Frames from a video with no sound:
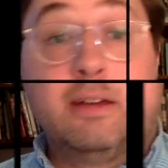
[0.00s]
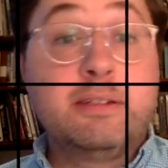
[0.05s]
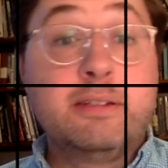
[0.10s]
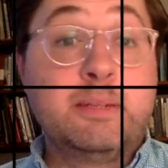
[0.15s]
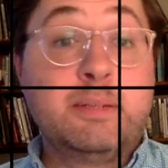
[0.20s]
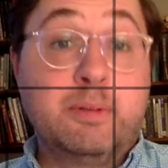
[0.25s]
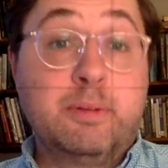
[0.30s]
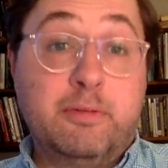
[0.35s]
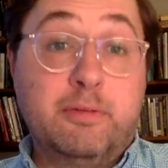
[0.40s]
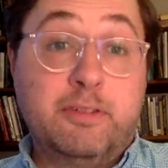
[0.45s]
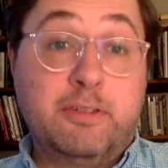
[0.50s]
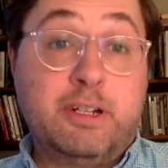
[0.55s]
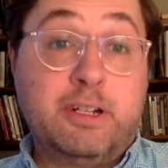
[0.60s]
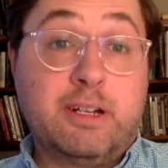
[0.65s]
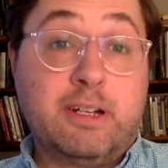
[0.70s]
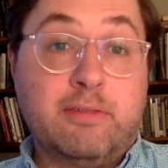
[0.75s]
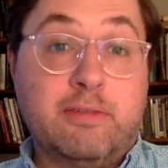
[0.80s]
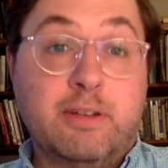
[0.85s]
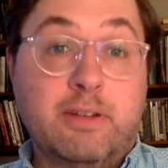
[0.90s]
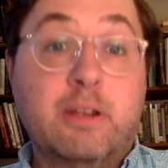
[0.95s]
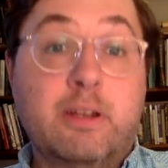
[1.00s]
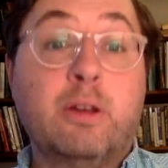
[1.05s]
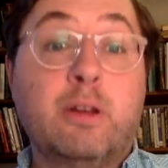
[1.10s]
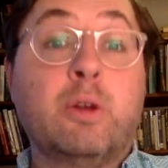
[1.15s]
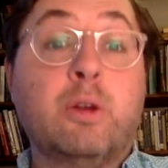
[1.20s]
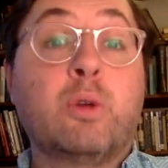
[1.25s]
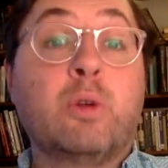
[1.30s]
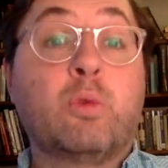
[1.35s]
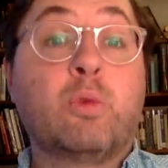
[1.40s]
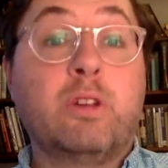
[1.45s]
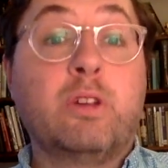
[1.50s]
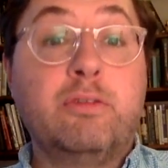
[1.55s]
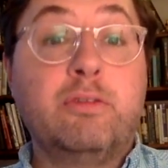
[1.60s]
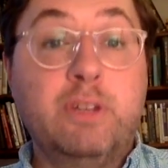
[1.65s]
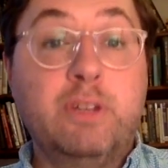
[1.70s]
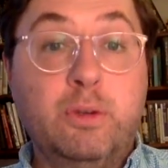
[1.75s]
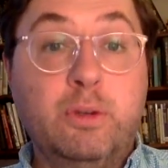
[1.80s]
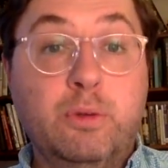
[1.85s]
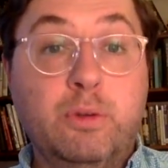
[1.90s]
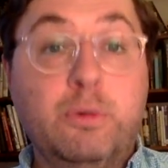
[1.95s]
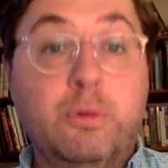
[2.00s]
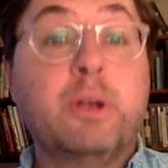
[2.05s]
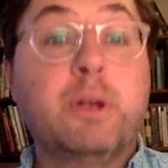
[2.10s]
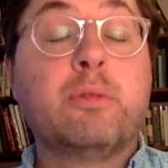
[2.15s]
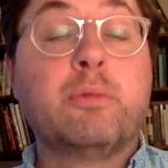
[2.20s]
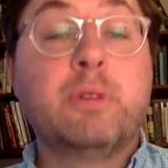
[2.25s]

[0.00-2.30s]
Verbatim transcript: Tip number five review,